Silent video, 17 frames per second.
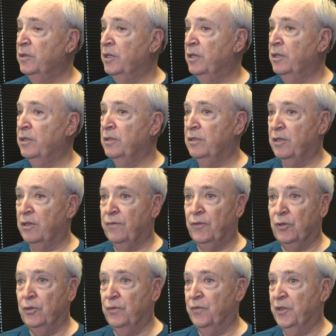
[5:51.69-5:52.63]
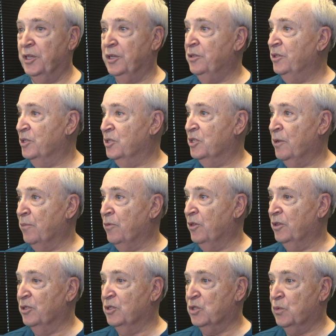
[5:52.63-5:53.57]
And if you feel it's
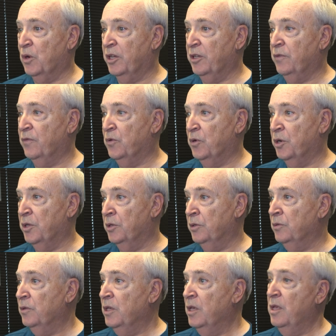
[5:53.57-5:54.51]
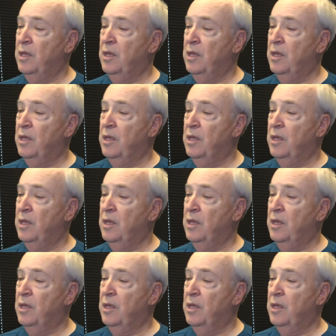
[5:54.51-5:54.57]
something that's right for you,